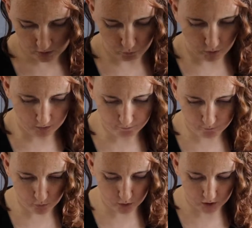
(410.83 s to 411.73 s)
One
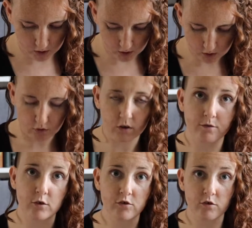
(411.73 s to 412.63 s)
for A Court of
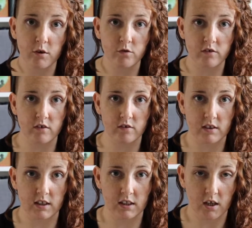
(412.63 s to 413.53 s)
Thorns and Roses, and
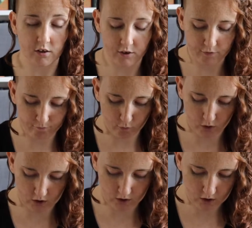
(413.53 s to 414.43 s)
then the other
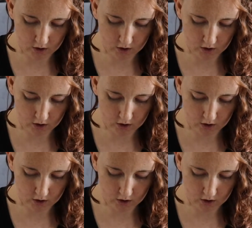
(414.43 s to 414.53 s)
for